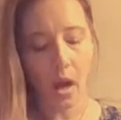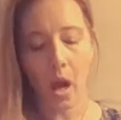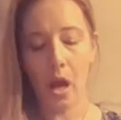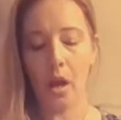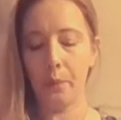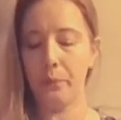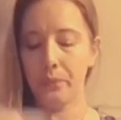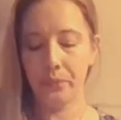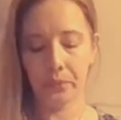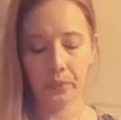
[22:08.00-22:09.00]

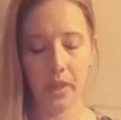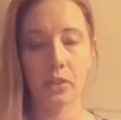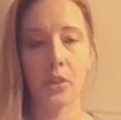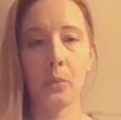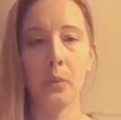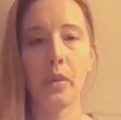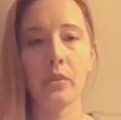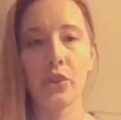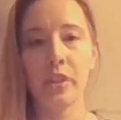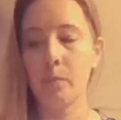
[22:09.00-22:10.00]
And
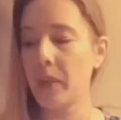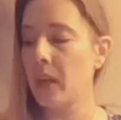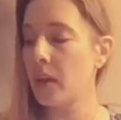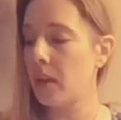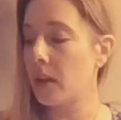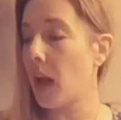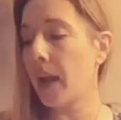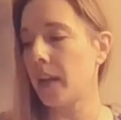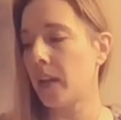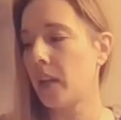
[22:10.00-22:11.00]
she's being
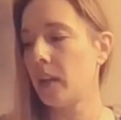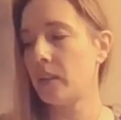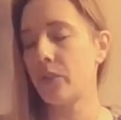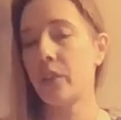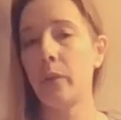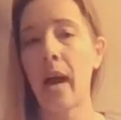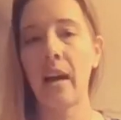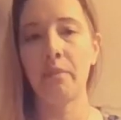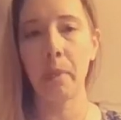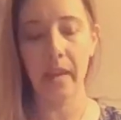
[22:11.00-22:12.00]
guided to
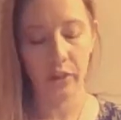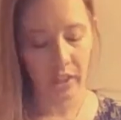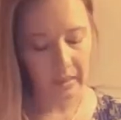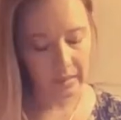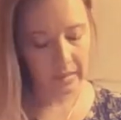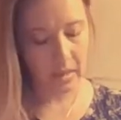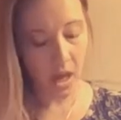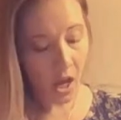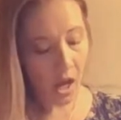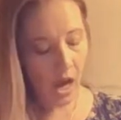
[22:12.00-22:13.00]
have patience.
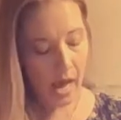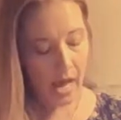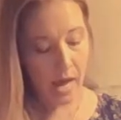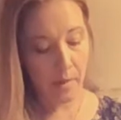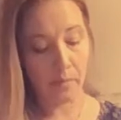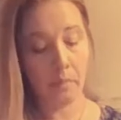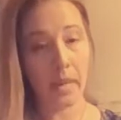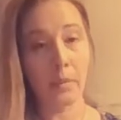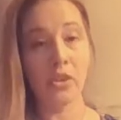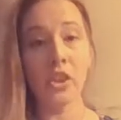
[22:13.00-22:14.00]

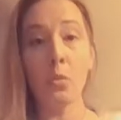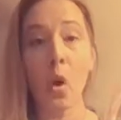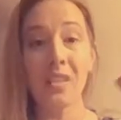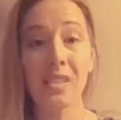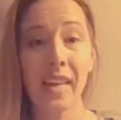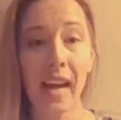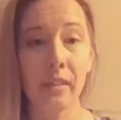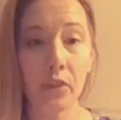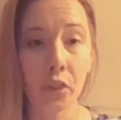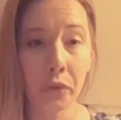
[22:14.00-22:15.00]
Maybe she wants to
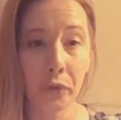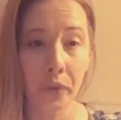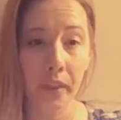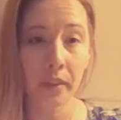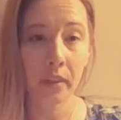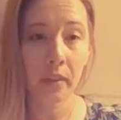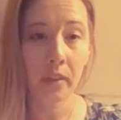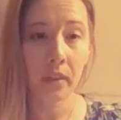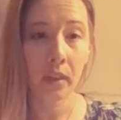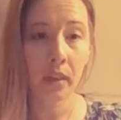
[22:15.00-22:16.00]
have children.
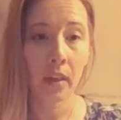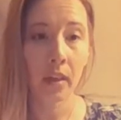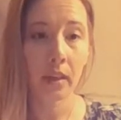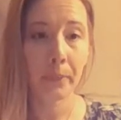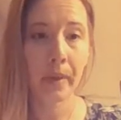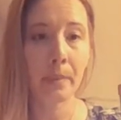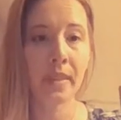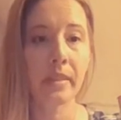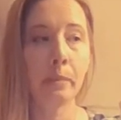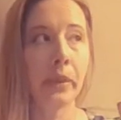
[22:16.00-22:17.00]
Maybe
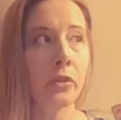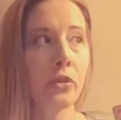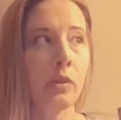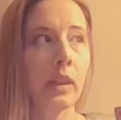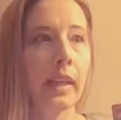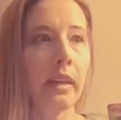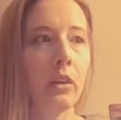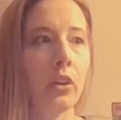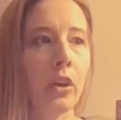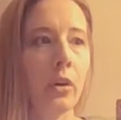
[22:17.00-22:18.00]
spiritually,
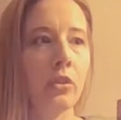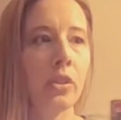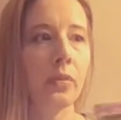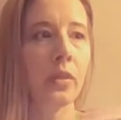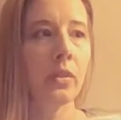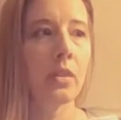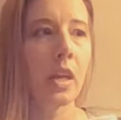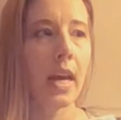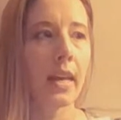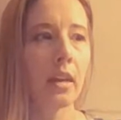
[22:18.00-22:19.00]
you know, she feels
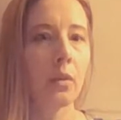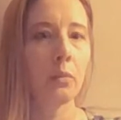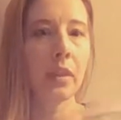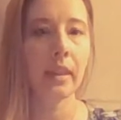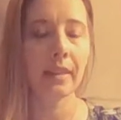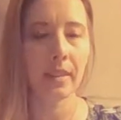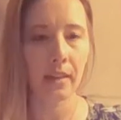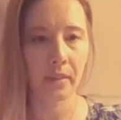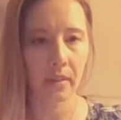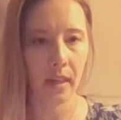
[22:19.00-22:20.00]
like completely
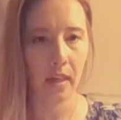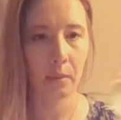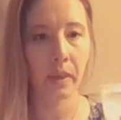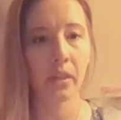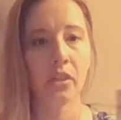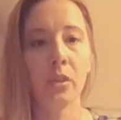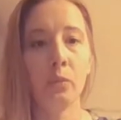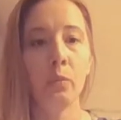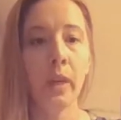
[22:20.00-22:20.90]
devastated because she